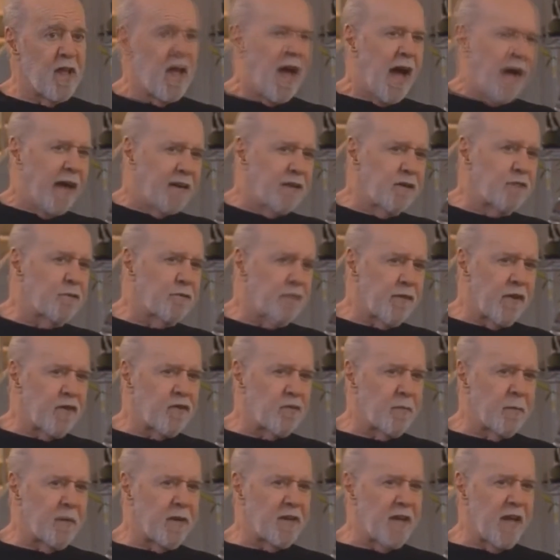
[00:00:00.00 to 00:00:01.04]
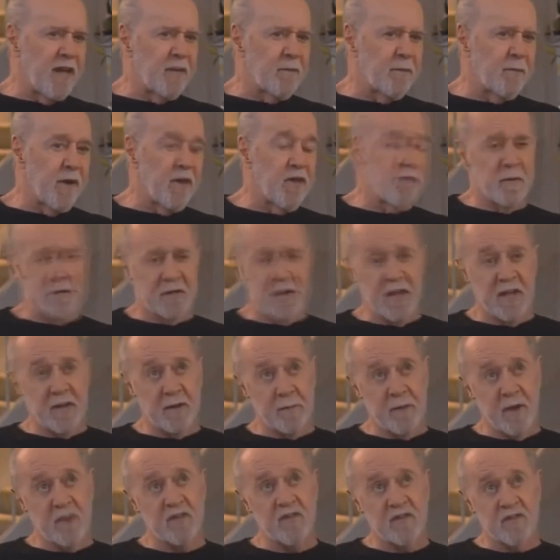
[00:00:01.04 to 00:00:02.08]
I interface with my database. My
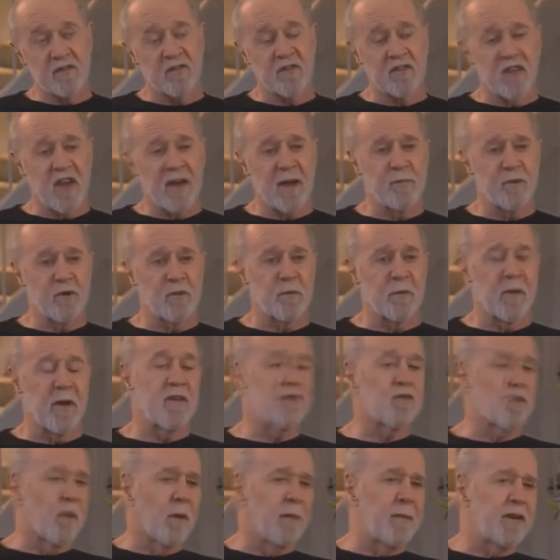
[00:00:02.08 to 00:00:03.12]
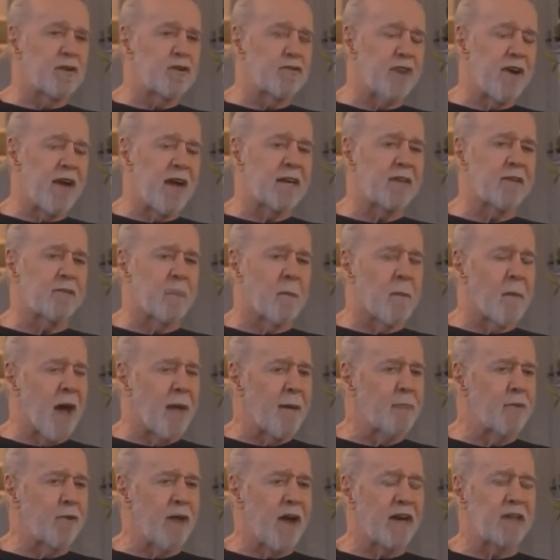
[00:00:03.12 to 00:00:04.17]
database is in cyberspace, so I'm interactive, I'm
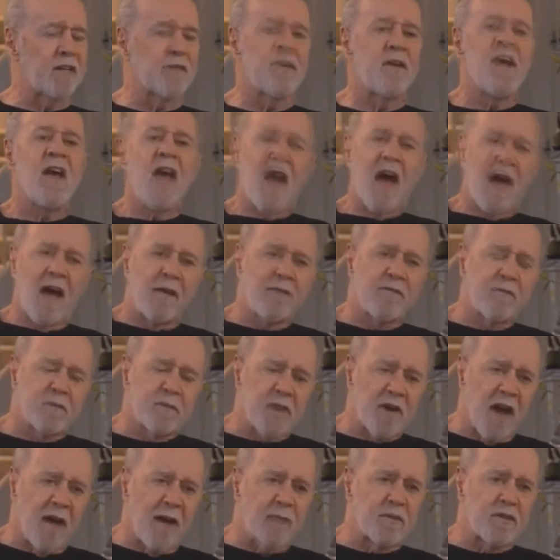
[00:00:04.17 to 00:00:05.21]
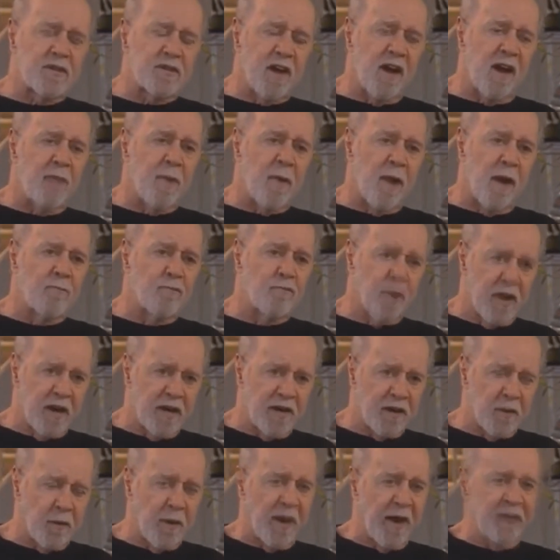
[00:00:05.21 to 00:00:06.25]
hyperactive, and from time to time, I'm
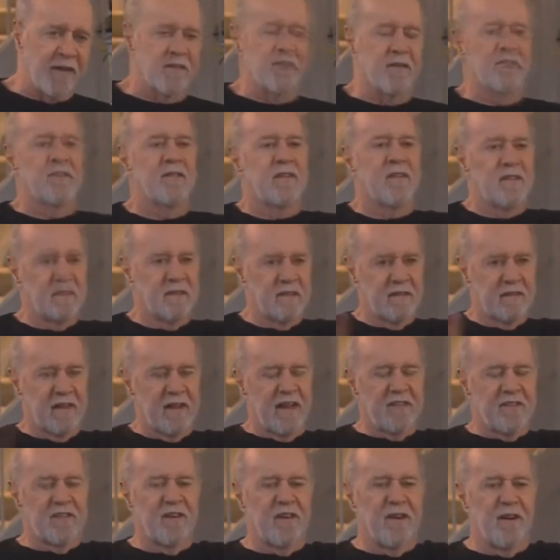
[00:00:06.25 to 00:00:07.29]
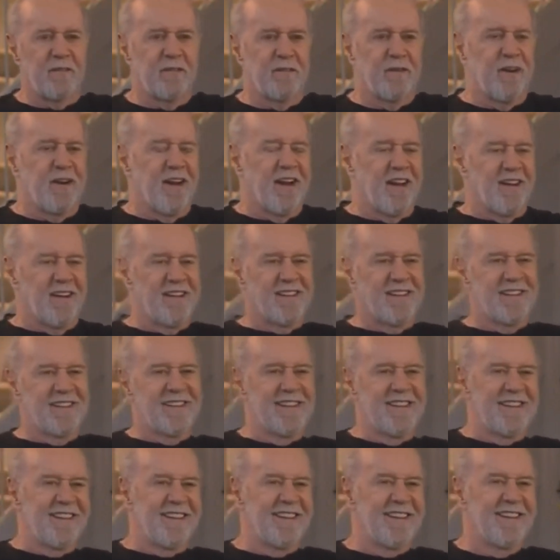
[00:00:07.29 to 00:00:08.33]
radioactive. That's enough for
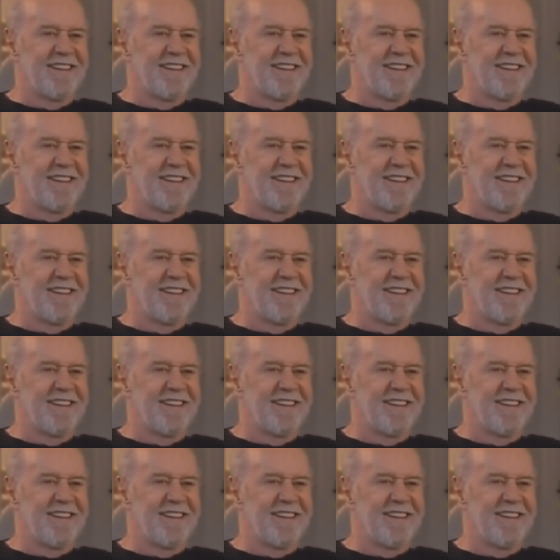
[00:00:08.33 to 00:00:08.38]
now.